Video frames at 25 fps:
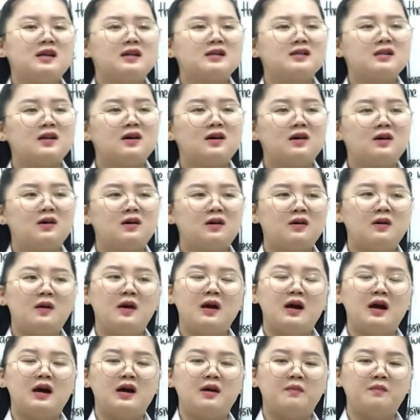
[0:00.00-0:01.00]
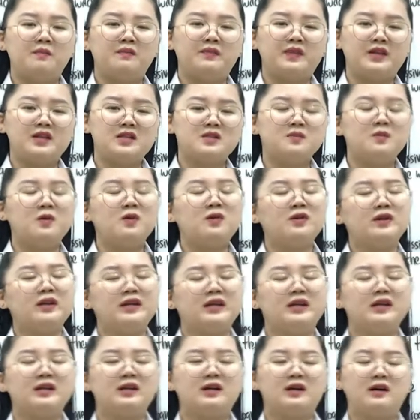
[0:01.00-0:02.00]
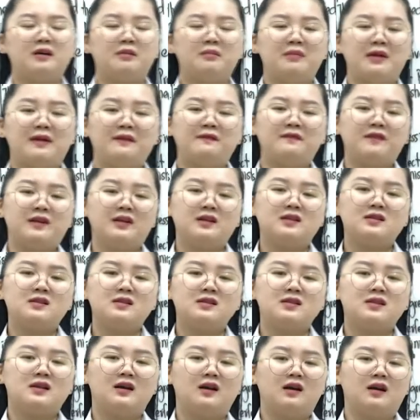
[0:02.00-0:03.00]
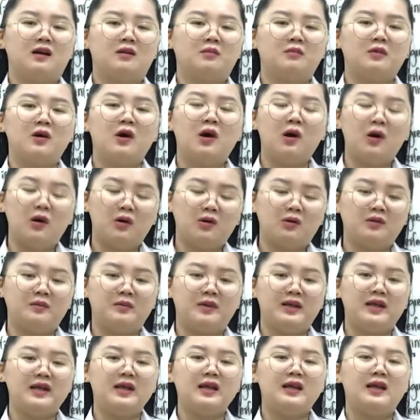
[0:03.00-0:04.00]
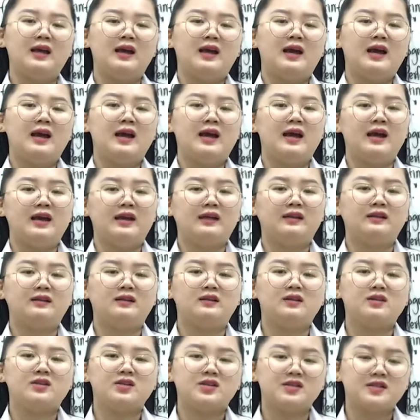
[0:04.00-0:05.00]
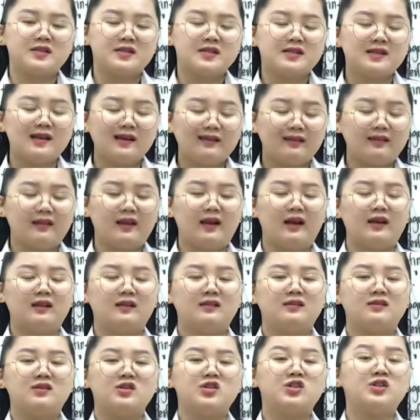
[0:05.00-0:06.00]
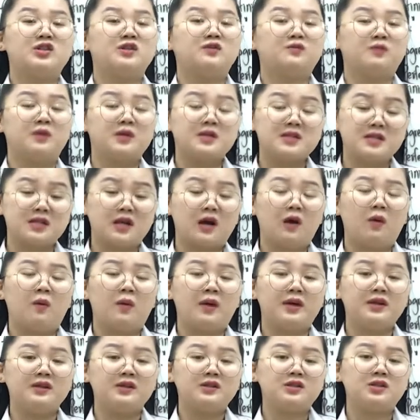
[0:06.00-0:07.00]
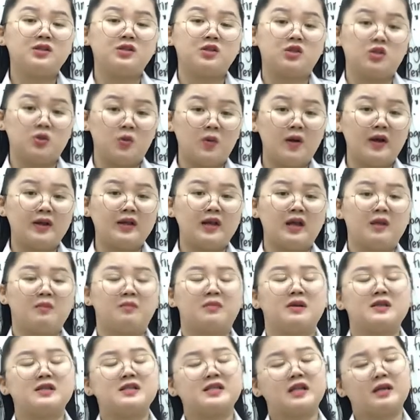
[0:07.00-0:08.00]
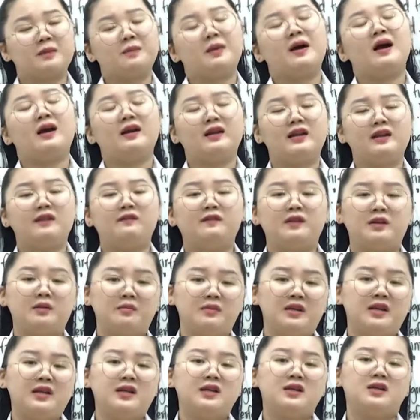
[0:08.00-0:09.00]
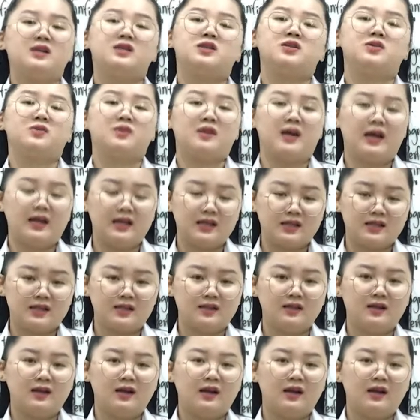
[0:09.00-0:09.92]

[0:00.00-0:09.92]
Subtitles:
So this morning my friends called me and she said that she was going to join a birthday party with me tonight.